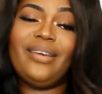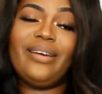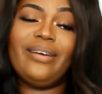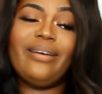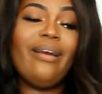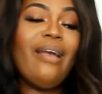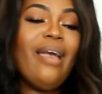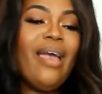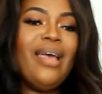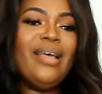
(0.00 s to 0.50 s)

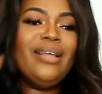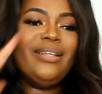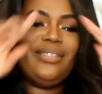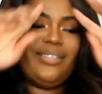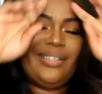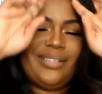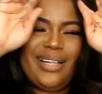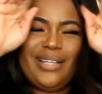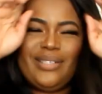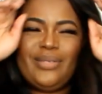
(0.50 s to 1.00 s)
there.
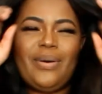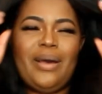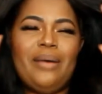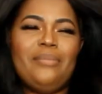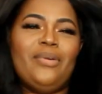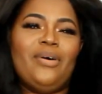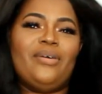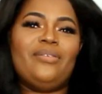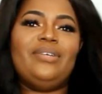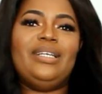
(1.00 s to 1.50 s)
So that's why
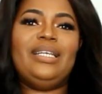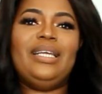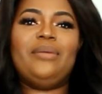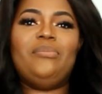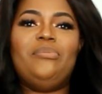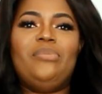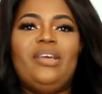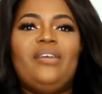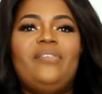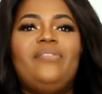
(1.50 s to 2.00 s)
I'm not really
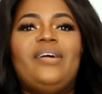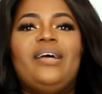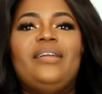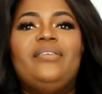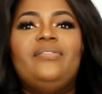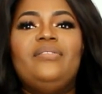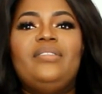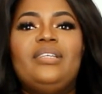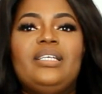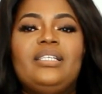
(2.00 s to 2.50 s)
a big
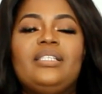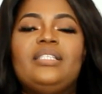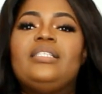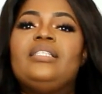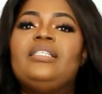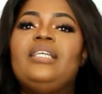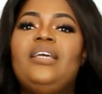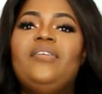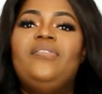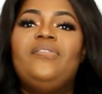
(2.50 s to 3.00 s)
fan of
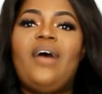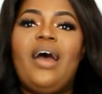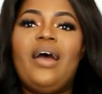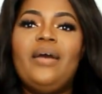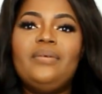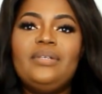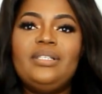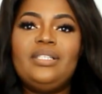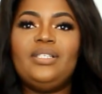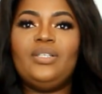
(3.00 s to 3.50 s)
this. If
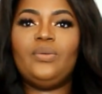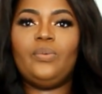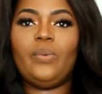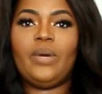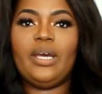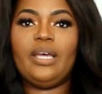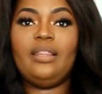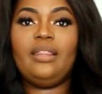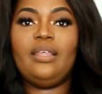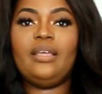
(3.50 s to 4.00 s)
I was to
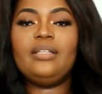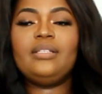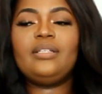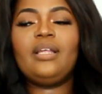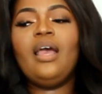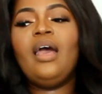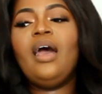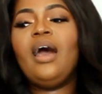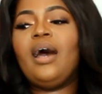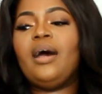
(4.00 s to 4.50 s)
wear
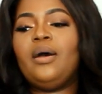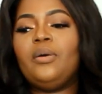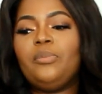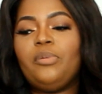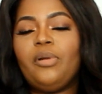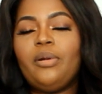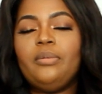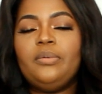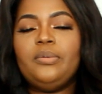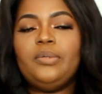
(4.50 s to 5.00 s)
this, I
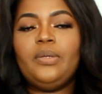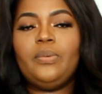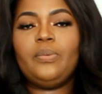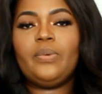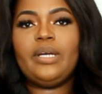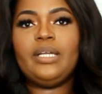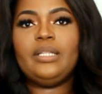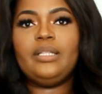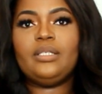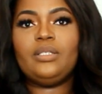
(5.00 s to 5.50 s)
would probably
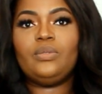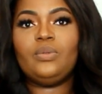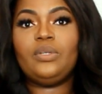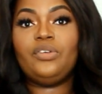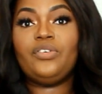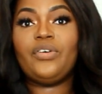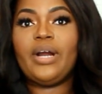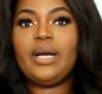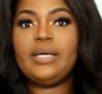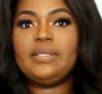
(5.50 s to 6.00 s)
wear this
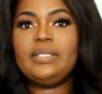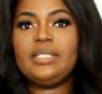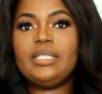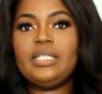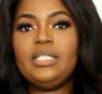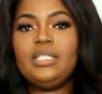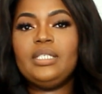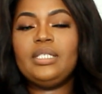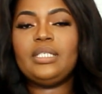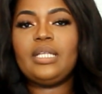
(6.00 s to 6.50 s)
with
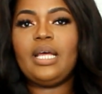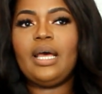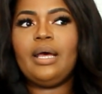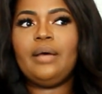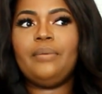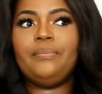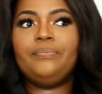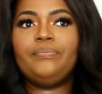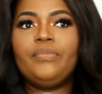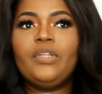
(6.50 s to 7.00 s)
trousers,
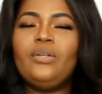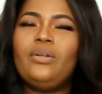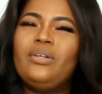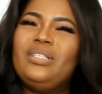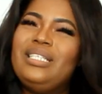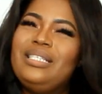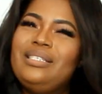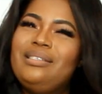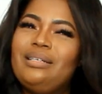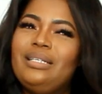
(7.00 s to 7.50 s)

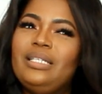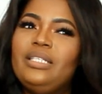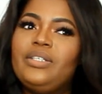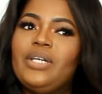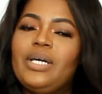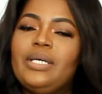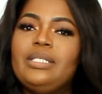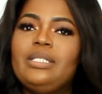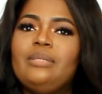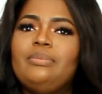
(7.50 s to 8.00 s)
not necessarily
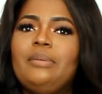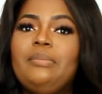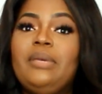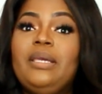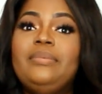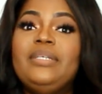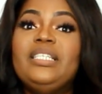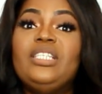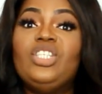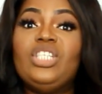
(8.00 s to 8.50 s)
trousers, but
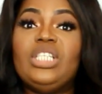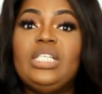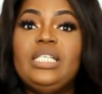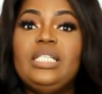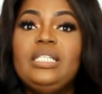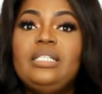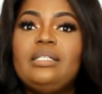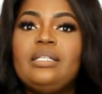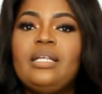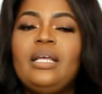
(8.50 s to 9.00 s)
maybe
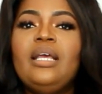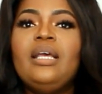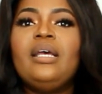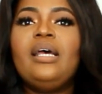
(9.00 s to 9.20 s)
jeans,